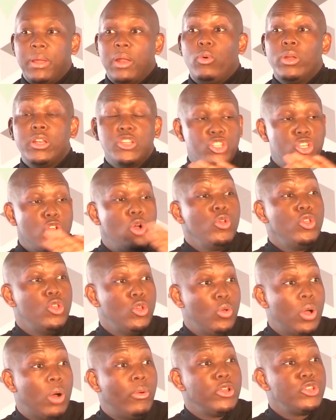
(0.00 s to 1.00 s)
But I want to show
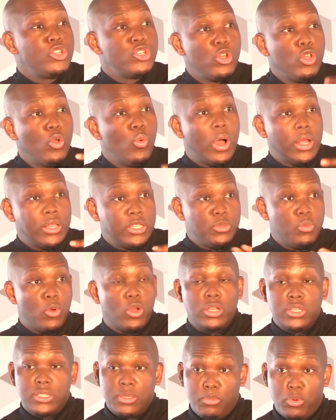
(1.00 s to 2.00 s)
you why this
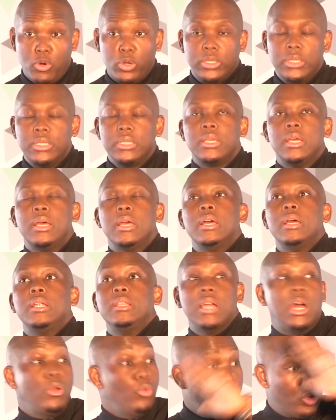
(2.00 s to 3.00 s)
model is important.
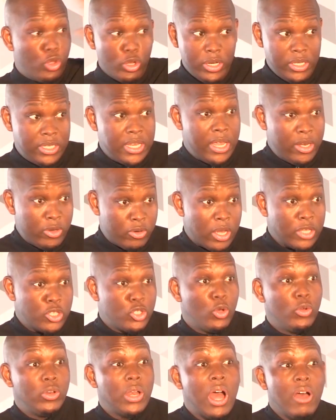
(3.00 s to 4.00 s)
Done with good intent, right?
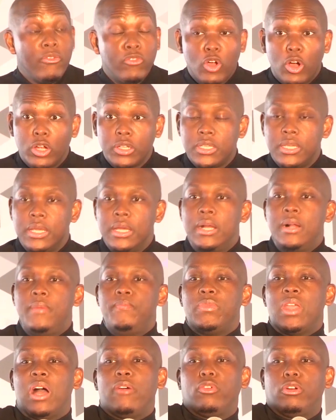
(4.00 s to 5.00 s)
So now
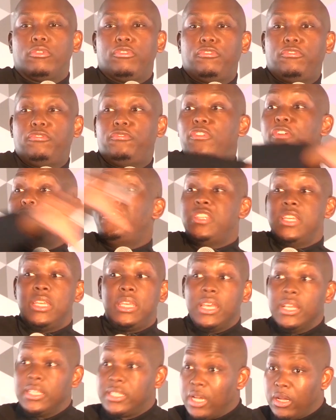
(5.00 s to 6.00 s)
I've got 50
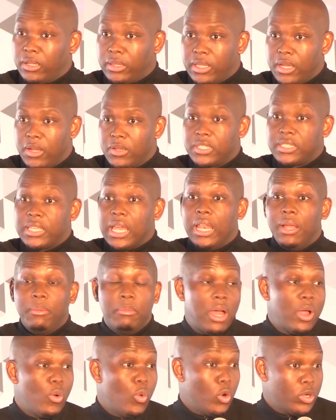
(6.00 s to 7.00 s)
kids out there selling
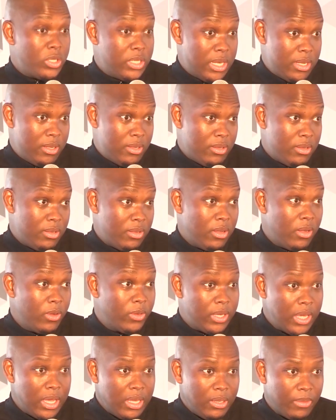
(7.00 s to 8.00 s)
my water.
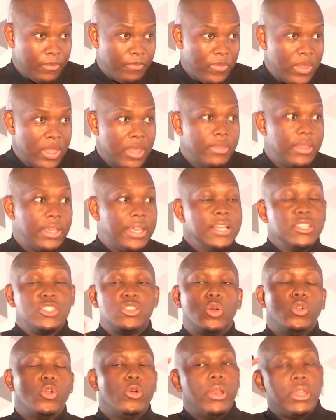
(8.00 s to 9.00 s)
Okay? The kids
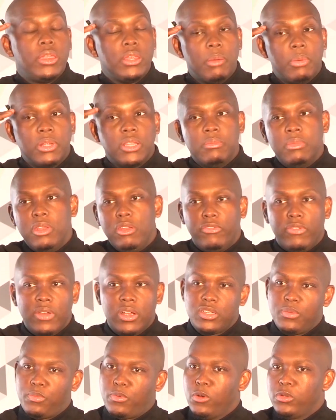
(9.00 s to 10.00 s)
don't know anything about the
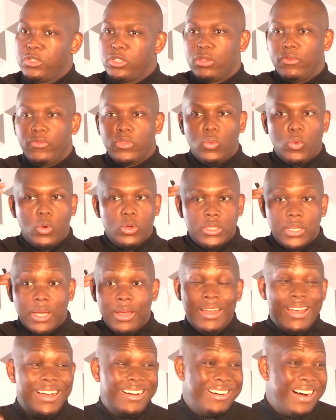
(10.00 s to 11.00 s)
manufacture process of the
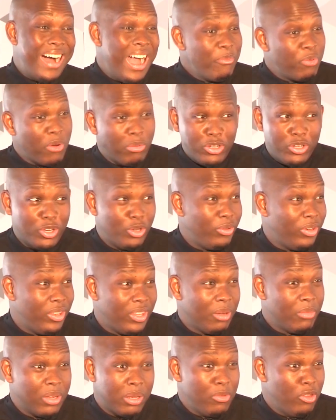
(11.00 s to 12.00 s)
water. I probably don't know
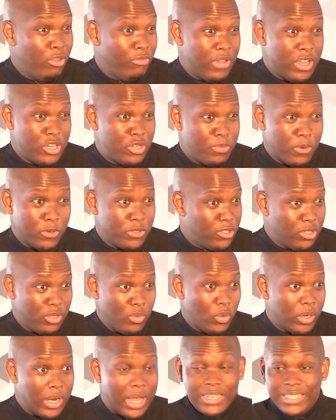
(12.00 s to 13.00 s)
anything about the manufacture process of the
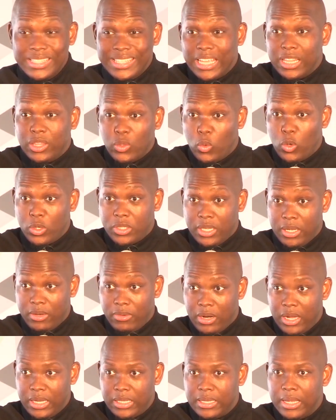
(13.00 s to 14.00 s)
water. I just get the water,
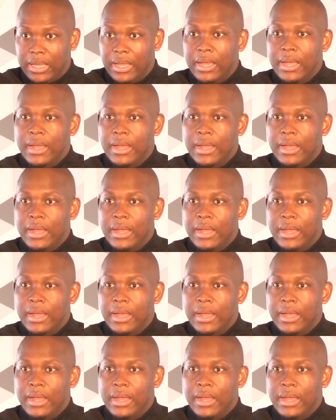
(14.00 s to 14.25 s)
right?